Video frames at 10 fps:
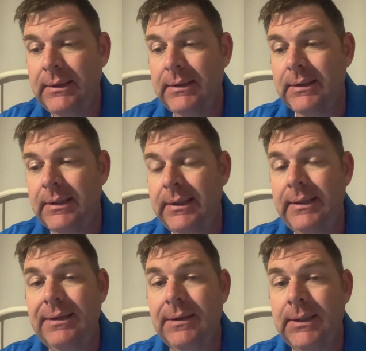All right.
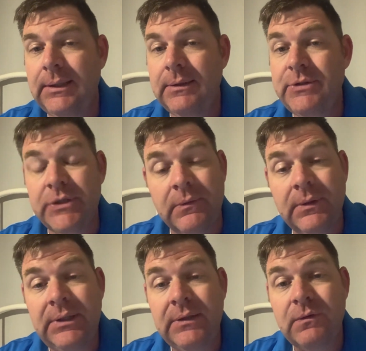
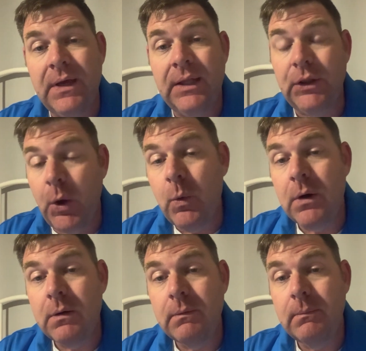Generally, it's got
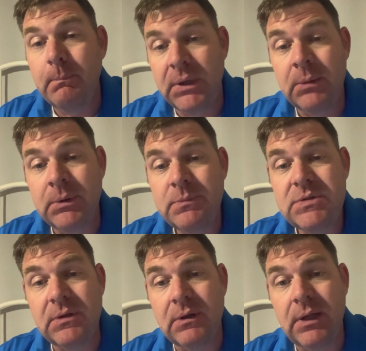lower minimums
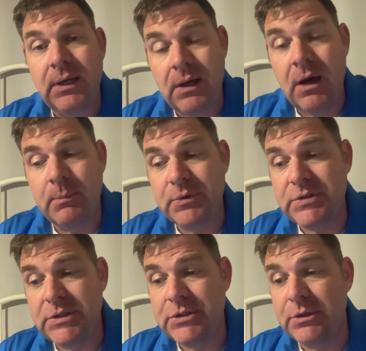than a
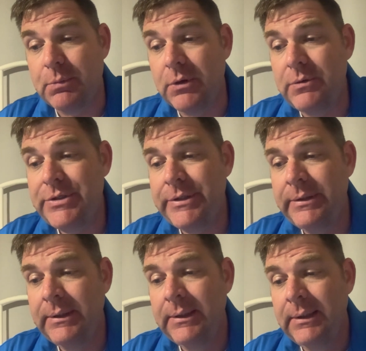non-precision approach,
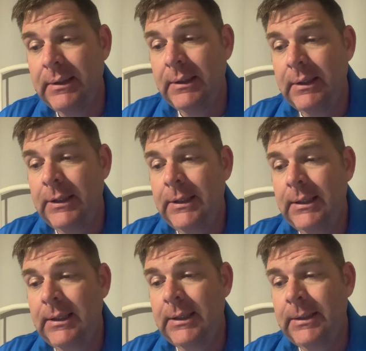
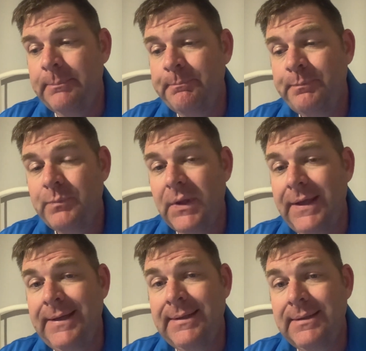
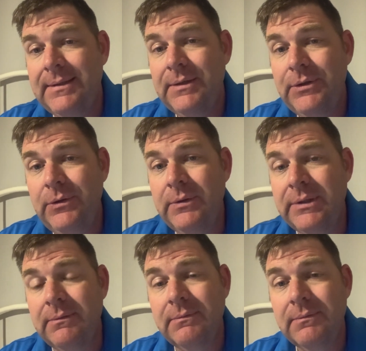and you
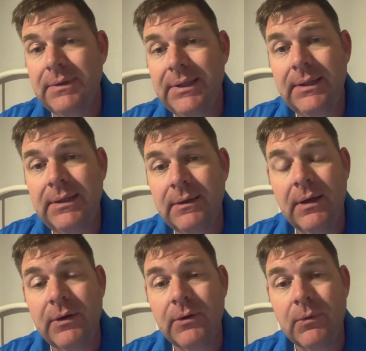can get in
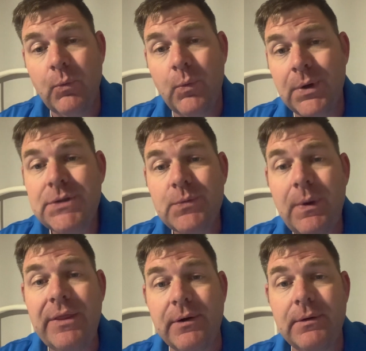under worse
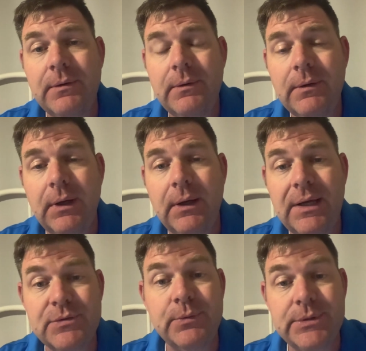weather
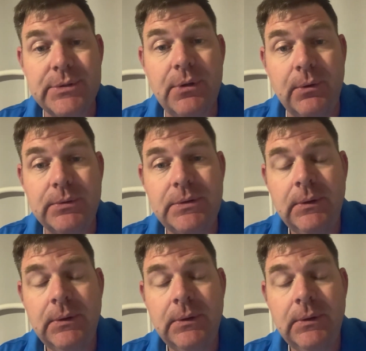as a result.